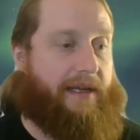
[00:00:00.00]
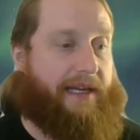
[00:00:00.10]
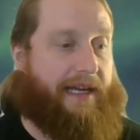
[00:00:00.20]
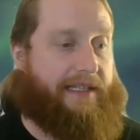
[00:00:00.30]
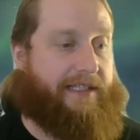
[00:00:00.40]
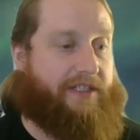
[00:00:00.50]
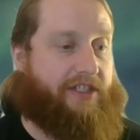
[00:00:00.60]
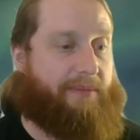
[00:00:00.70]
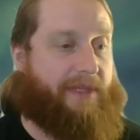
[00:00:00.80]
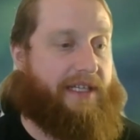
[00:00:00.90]
It has a
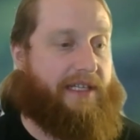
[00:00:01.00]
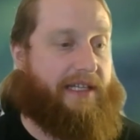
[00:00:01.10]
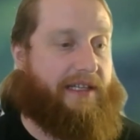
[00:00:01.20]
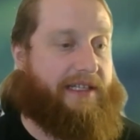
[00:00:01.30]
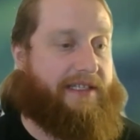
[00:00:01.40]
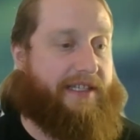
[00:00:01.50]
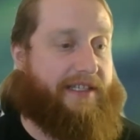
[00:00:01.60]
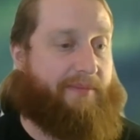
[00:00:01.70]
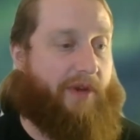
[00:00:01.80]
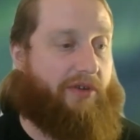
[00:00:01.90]
chimney that leads the
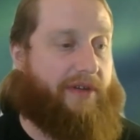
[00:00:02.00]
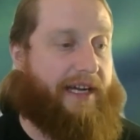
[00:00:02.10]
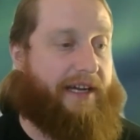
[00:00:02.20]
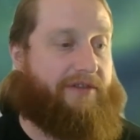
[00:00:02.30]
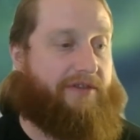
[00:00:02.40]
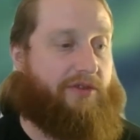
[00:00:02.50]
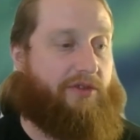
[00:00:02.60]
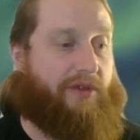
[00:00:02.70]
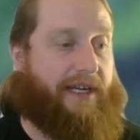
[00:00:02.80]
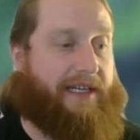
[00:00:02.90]
smoke out
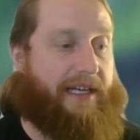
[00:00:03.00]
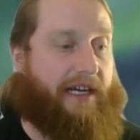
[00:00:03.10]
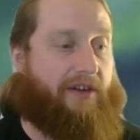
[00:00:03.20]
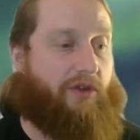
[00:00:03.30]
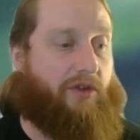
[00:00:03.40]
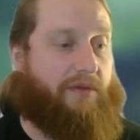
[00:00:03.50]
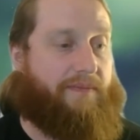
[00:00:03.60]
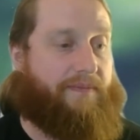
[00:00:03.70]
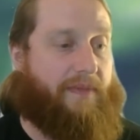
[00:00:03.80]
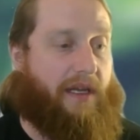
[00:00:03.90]
through a knothole.
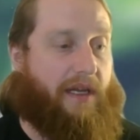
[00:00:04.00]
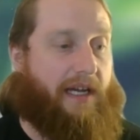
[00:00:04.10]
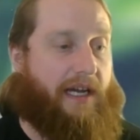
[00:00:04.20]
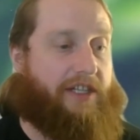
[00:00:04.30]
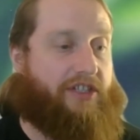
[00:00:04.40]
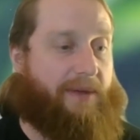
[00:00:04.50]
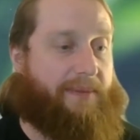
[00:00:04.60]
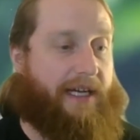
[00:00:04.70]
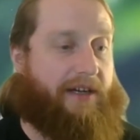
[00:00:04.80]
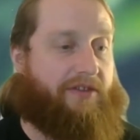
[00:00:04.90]
I chipped
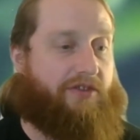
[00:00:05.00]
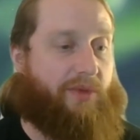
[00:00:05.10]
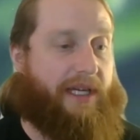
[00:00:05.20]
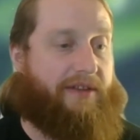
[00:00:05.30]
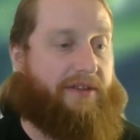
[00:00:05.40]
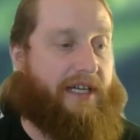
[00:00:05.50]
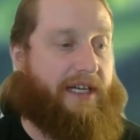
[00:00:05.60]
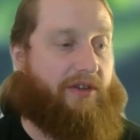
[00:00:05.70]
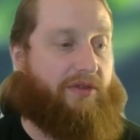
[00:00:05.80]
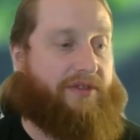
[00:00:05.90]
out 3 other
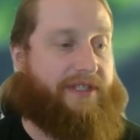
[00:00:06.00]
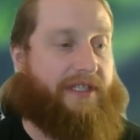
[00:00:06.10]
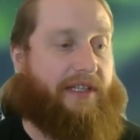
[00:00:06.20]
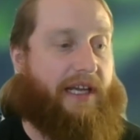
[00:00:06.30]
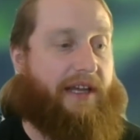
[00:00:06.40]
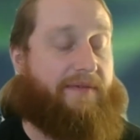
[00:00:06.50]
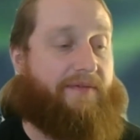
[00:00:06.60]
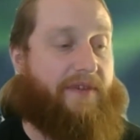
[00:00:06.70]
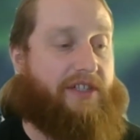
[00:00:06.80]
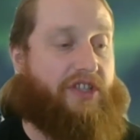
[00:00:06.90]
knotholes to let
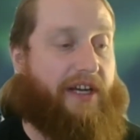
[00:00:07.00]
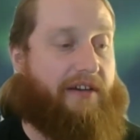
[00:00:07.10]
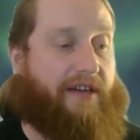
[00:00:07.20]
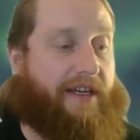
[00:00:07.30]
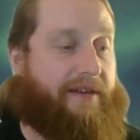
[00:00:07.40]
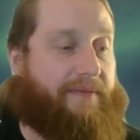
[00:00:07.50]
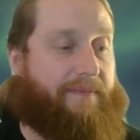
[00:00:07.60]
fresh air in.